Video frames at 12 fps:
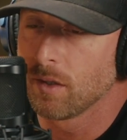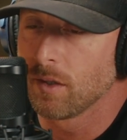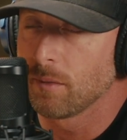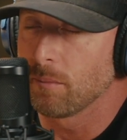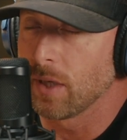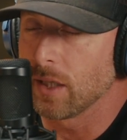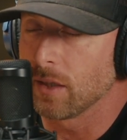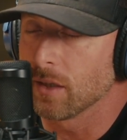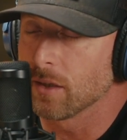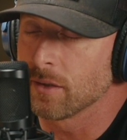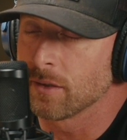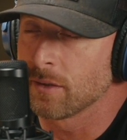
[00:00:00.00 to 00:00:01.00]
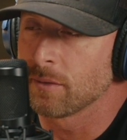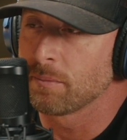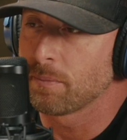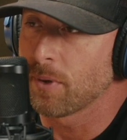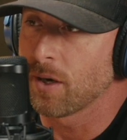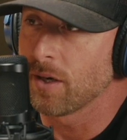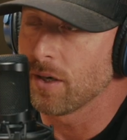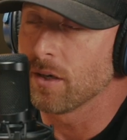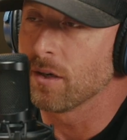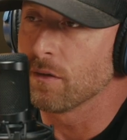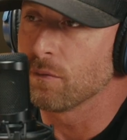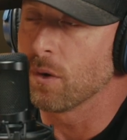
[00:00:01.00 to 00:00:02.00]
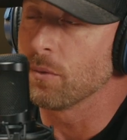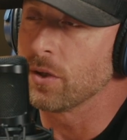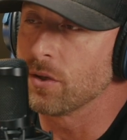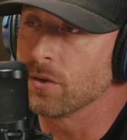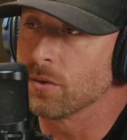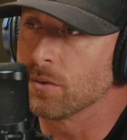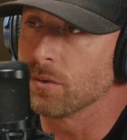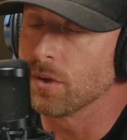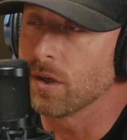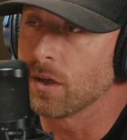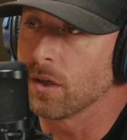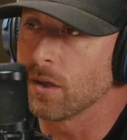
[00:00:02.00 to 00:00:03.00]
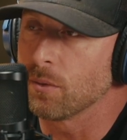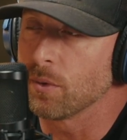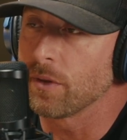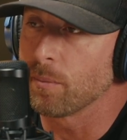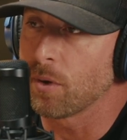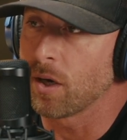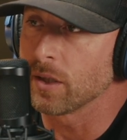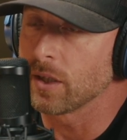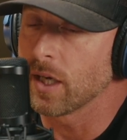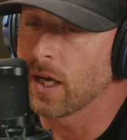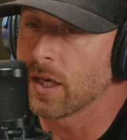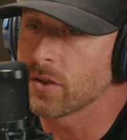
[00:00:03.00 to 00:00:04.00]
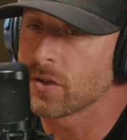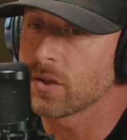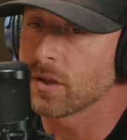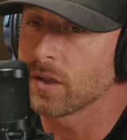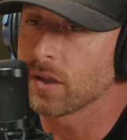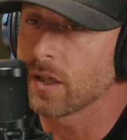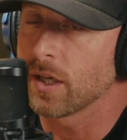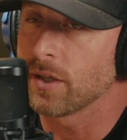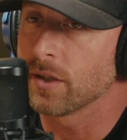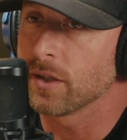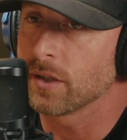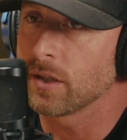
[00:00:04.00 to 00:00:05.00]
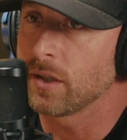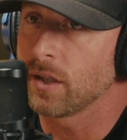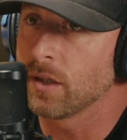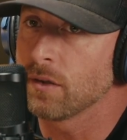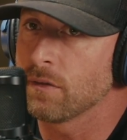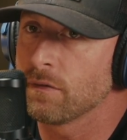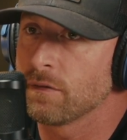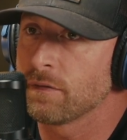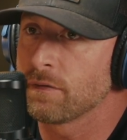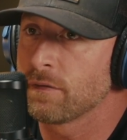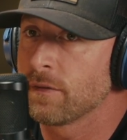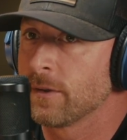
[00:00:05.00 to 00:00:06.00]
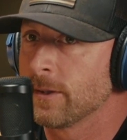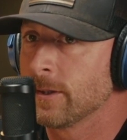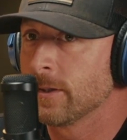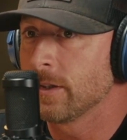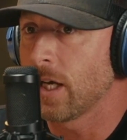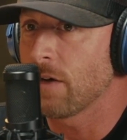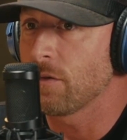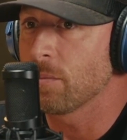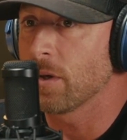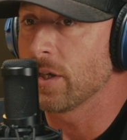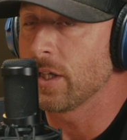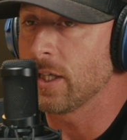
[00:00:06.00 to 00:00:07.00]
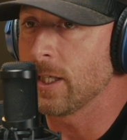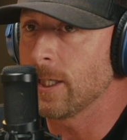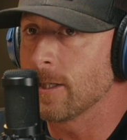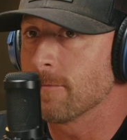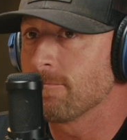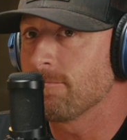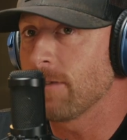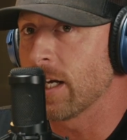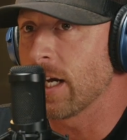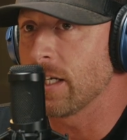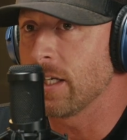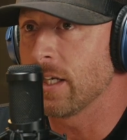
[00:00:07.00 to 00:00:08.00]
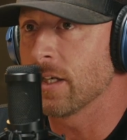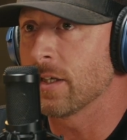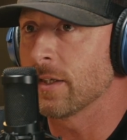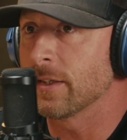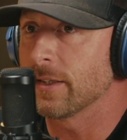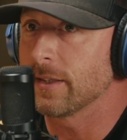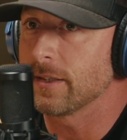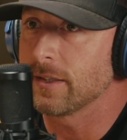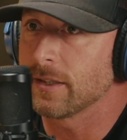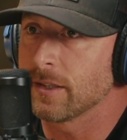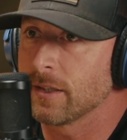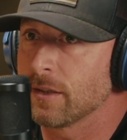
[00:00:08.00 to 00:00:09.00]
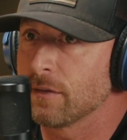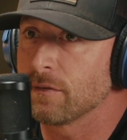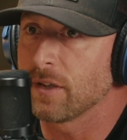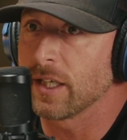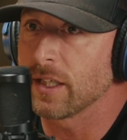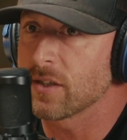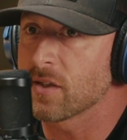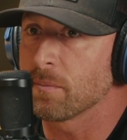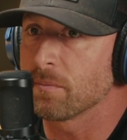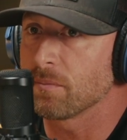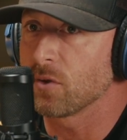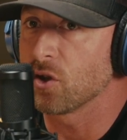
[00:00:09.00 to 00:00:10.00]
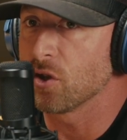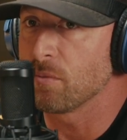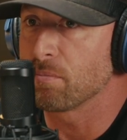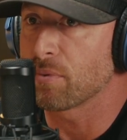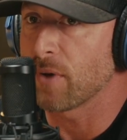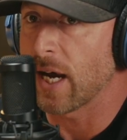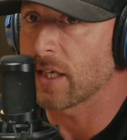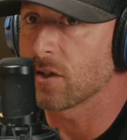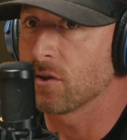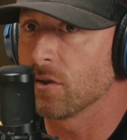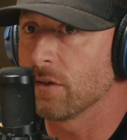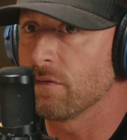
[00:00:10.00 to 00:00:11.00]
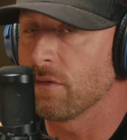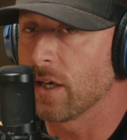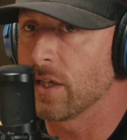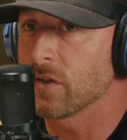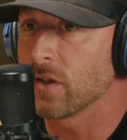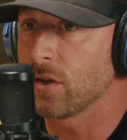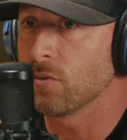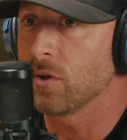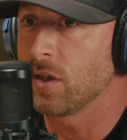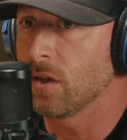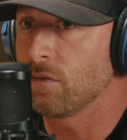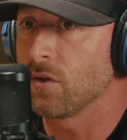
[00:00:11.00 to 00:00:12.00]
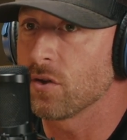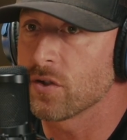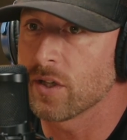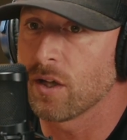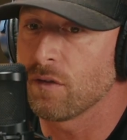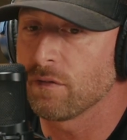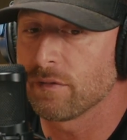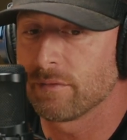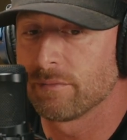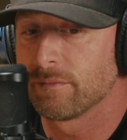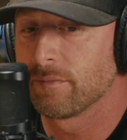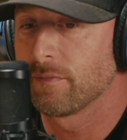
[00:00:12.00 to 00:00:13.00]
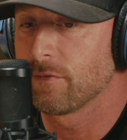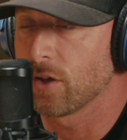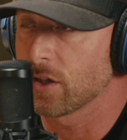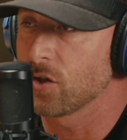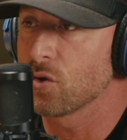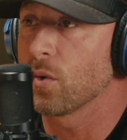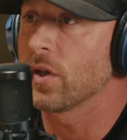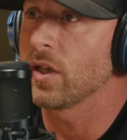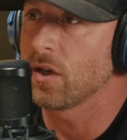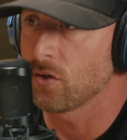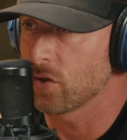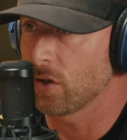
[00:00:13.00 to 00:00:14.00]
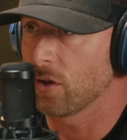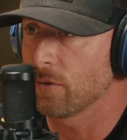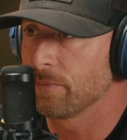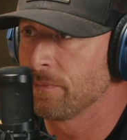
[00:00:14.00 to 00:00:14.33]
Mangia, part of what we do with the podcast to kind of give everybody an idea of like some good practical advice that you would give yourself fucking 20 years ago.